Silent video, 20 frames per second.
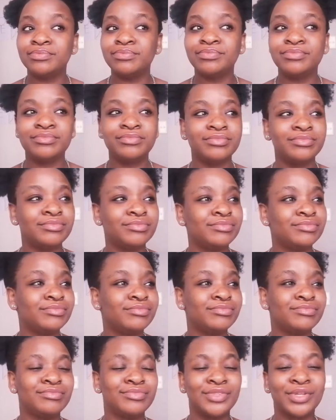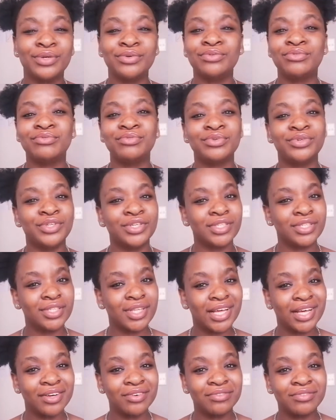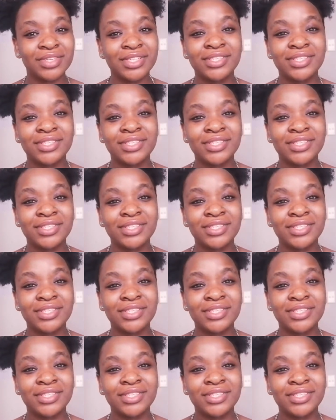Don't fool yourself.